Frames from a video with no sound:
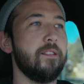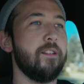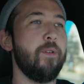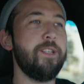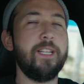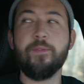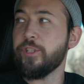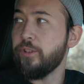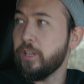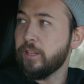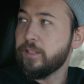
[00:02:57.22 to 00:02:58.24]
Originally we were
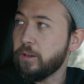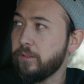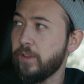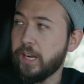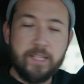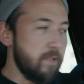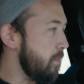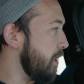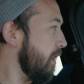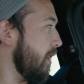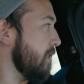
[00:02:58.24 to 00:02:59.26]
shooting on the Sony Venice
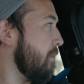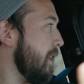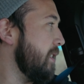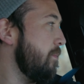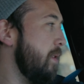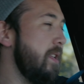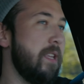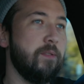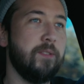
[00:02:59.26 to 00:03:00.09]
because my DP that